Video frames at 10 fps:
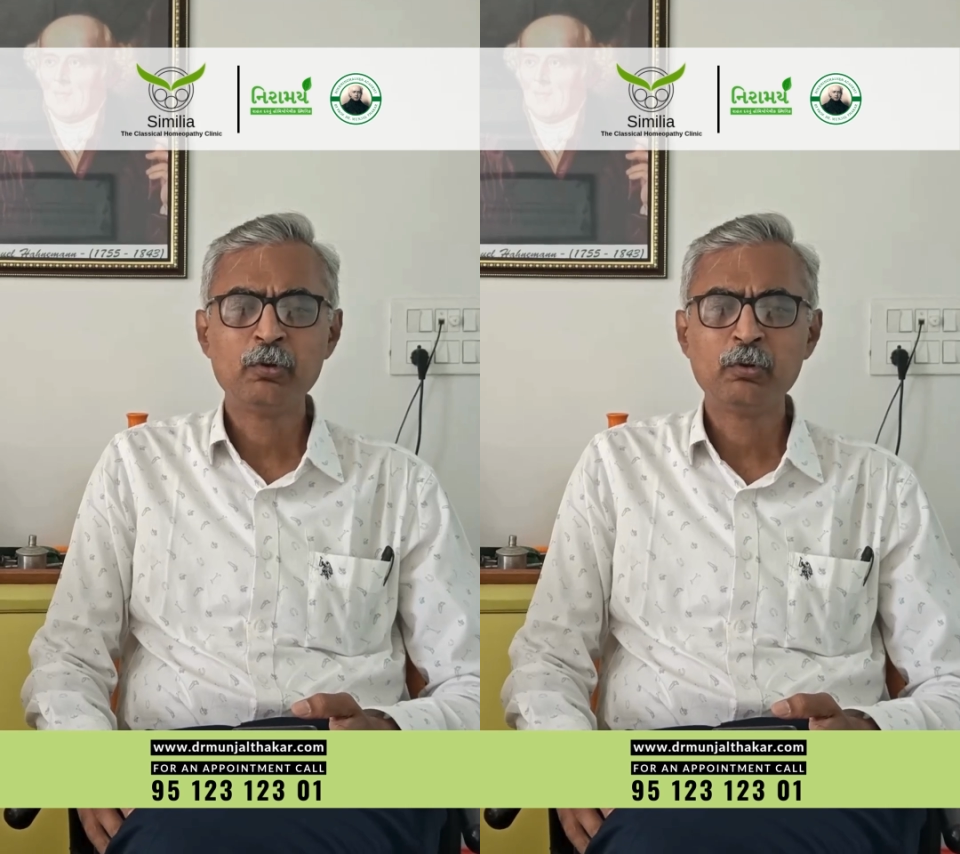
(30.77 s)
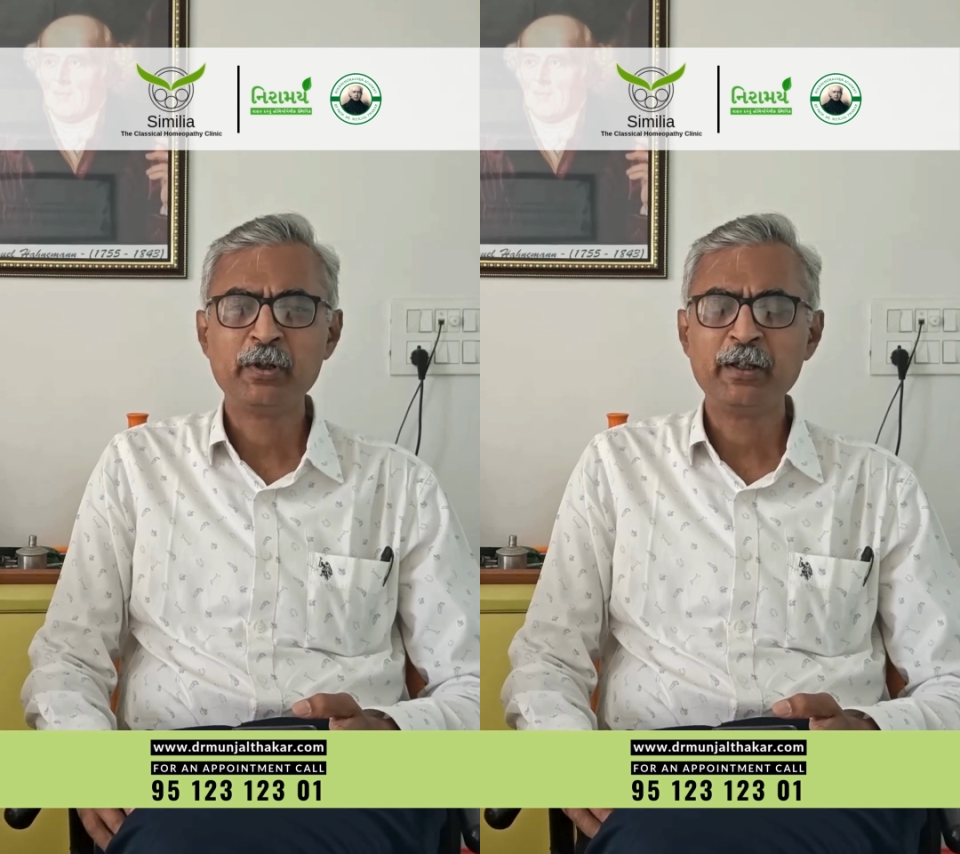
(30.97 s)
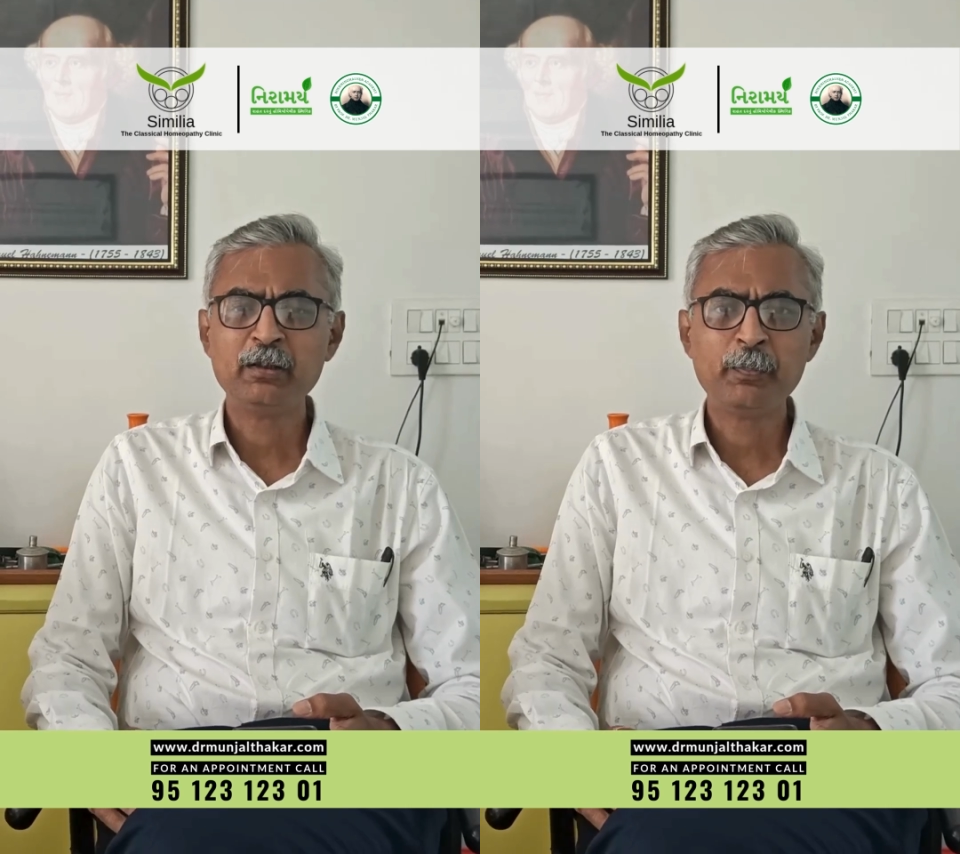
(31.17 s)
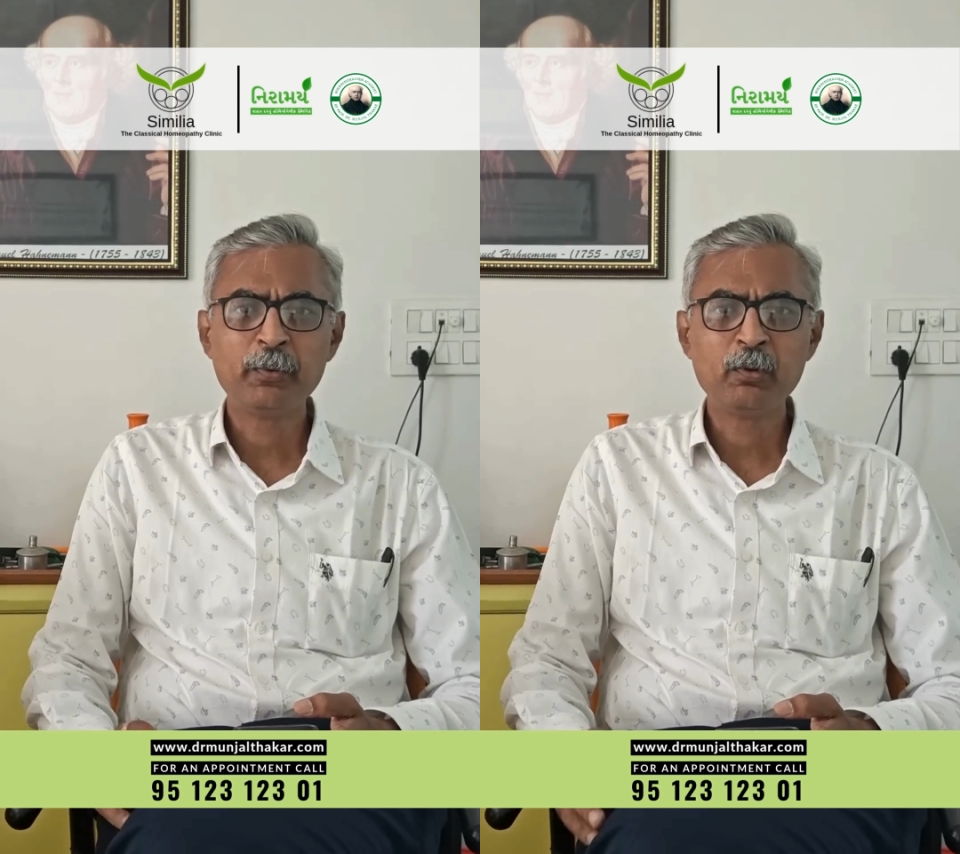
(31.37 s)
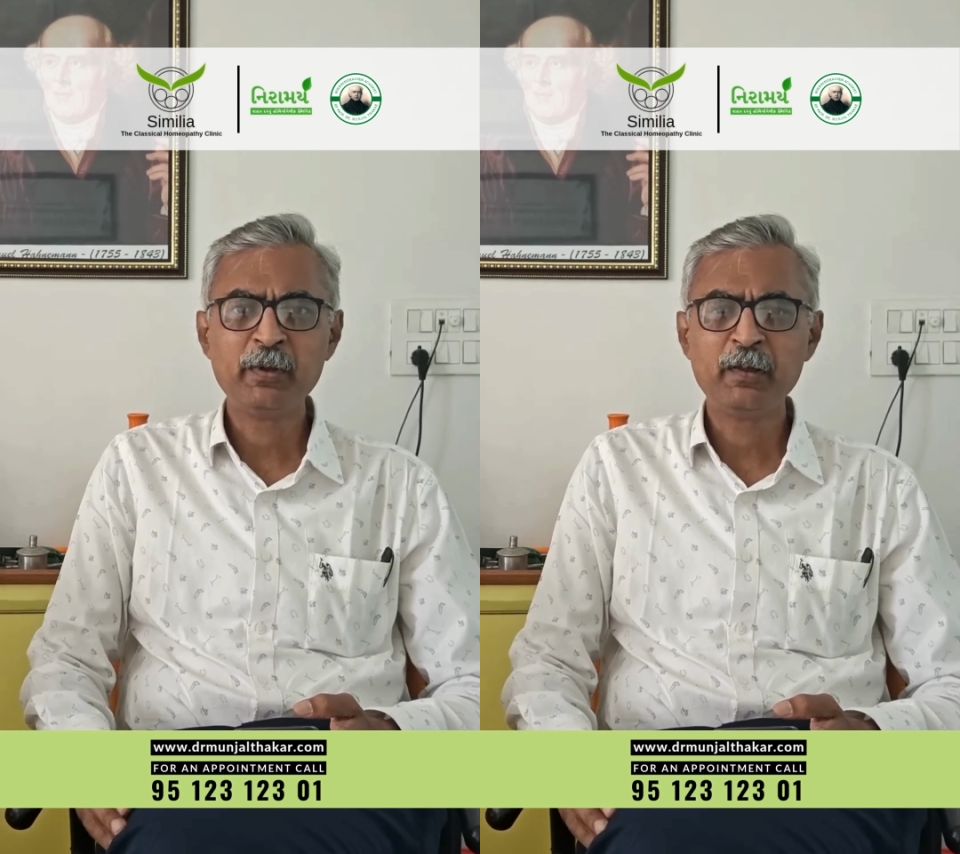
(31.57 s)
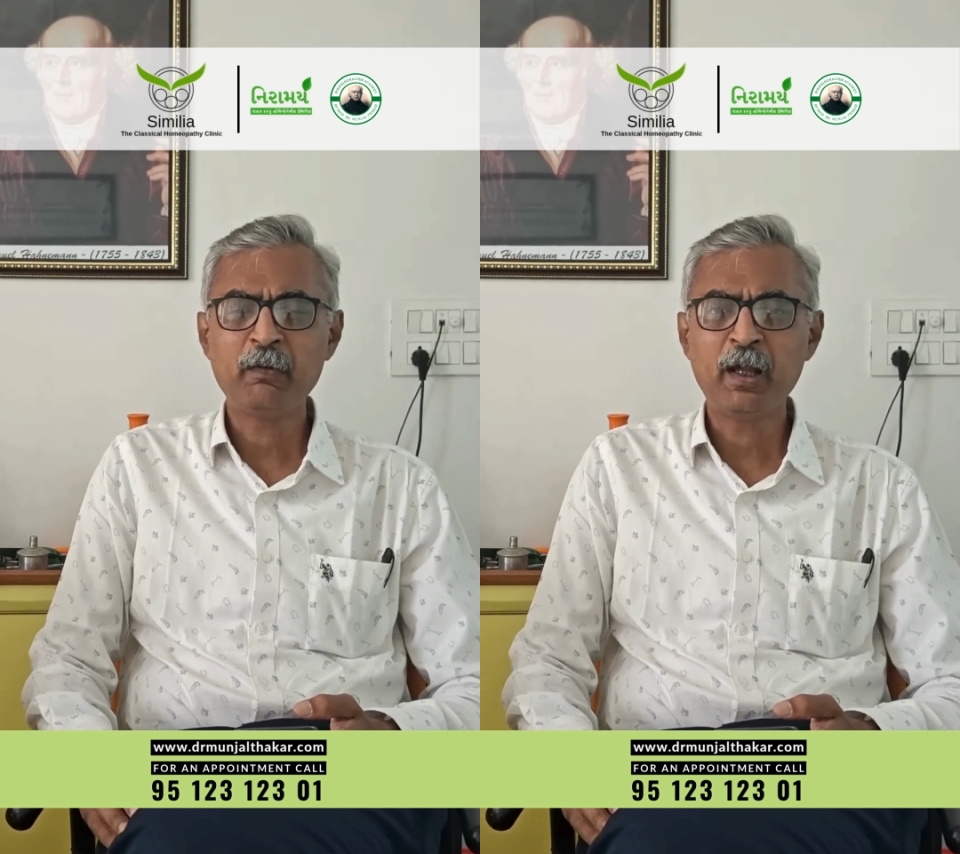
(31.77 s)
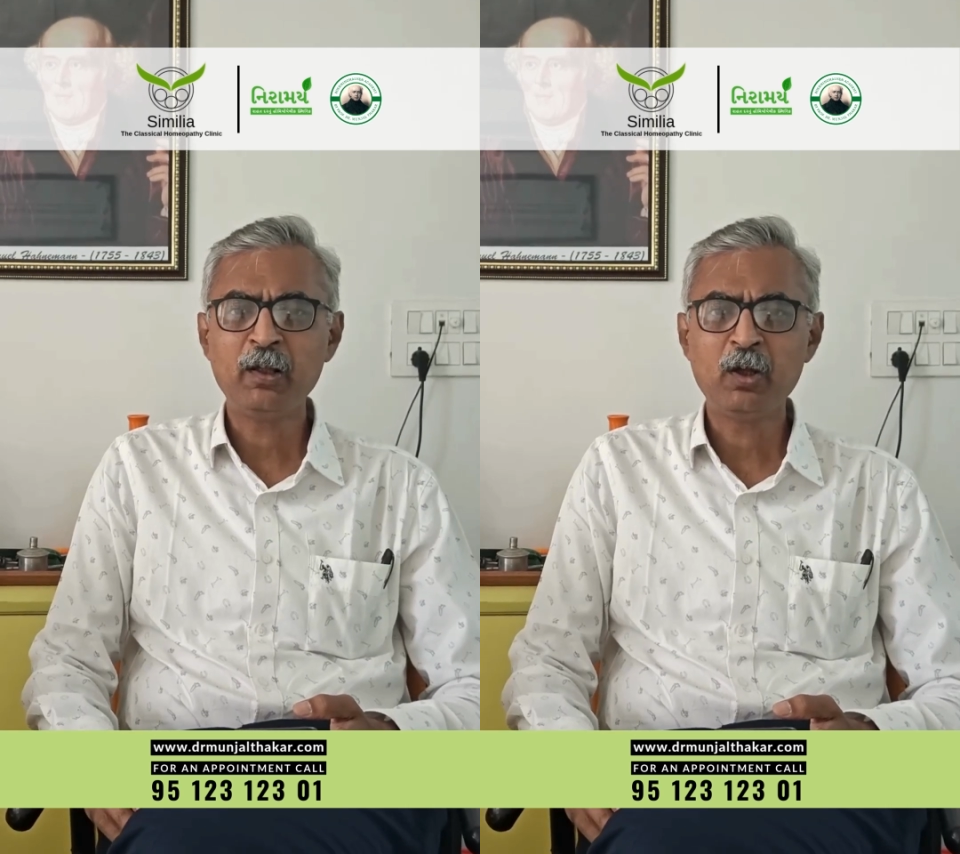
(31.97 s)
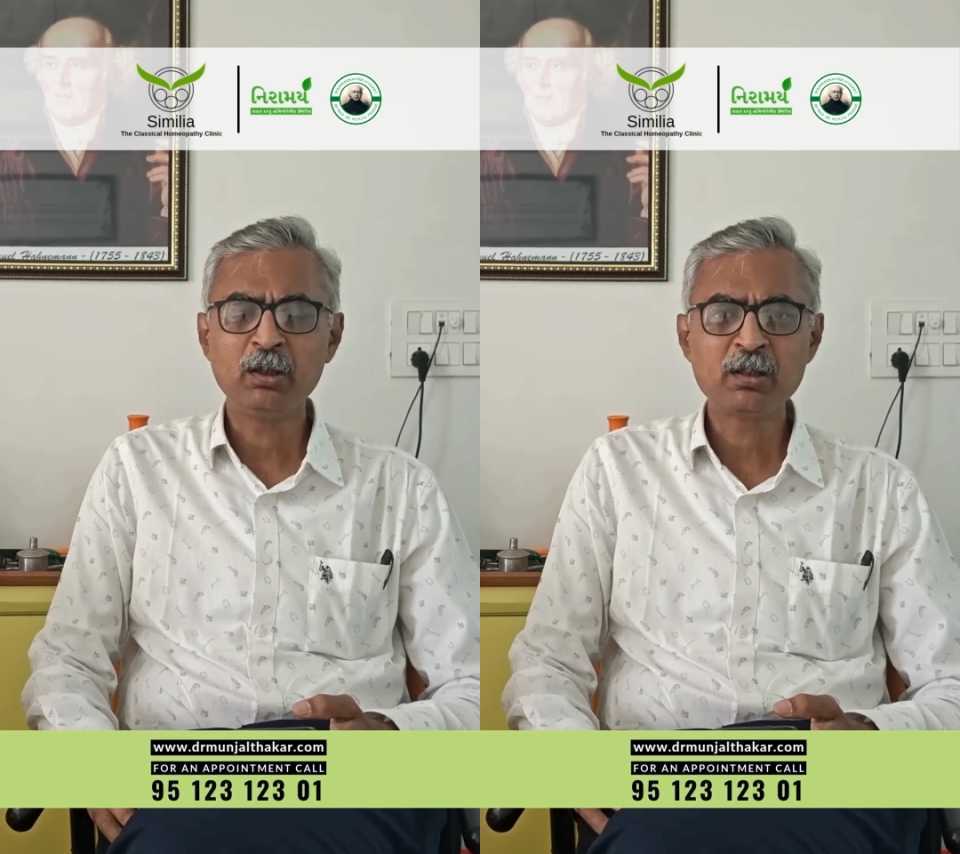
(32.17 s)
to read the proving
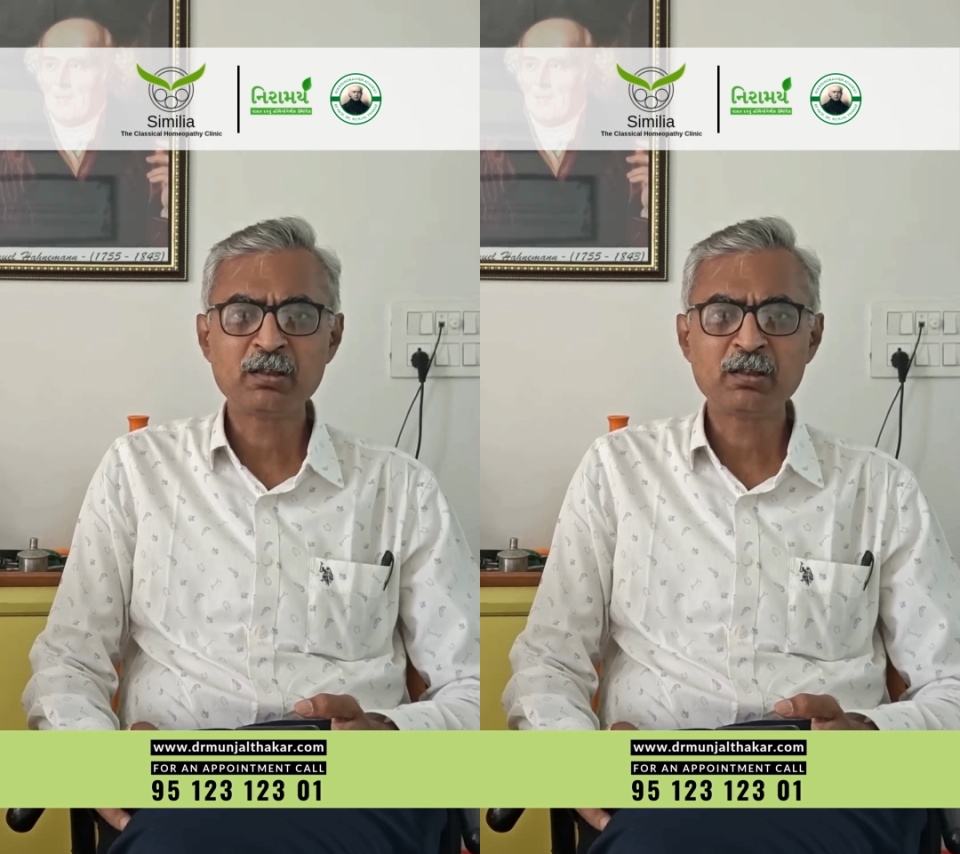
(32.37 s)
while all